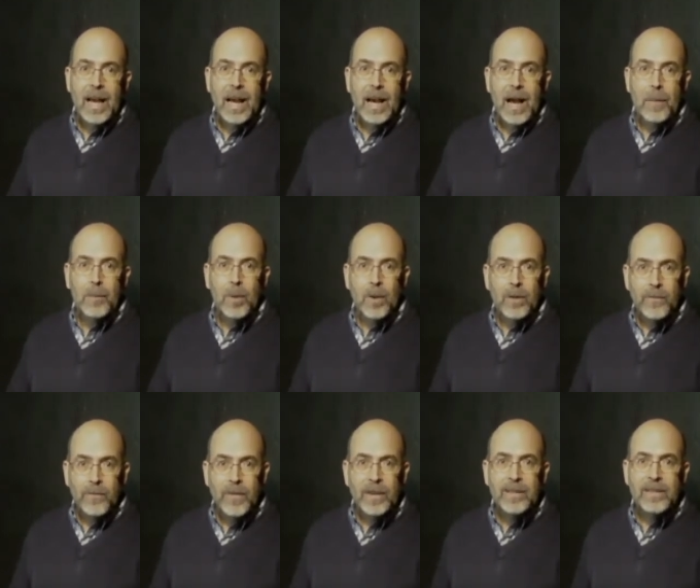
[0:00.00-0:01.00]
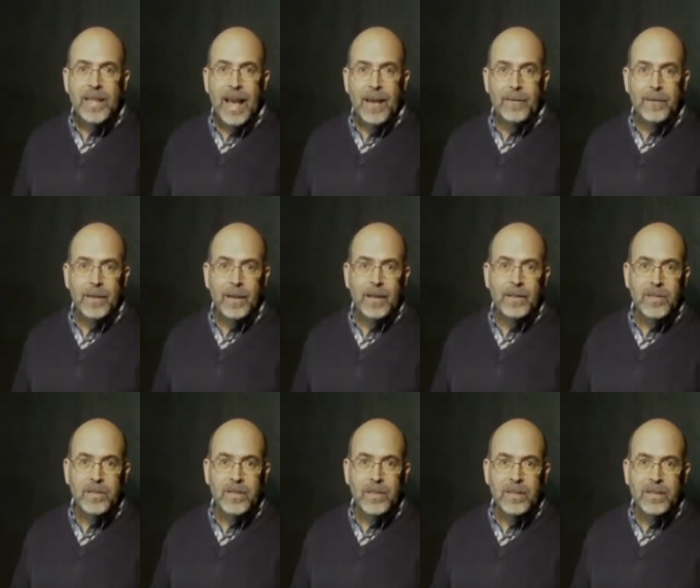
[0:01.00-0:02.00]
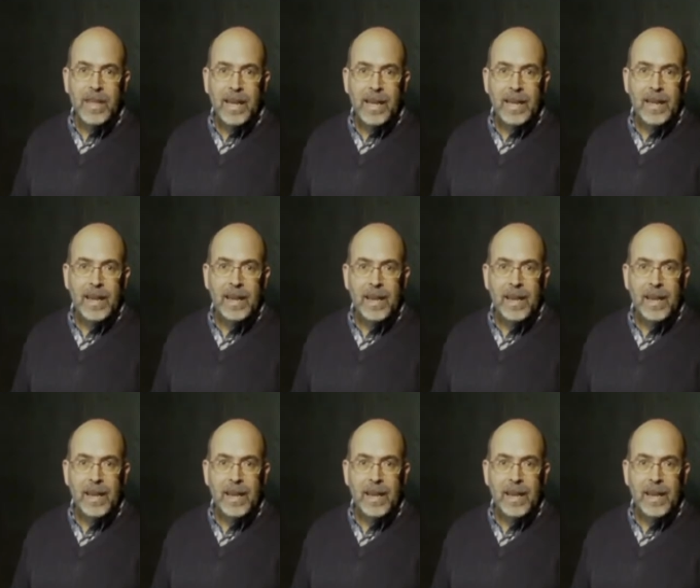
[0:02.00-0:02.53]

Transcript: Uh, I'm going to fix that uh, in just a second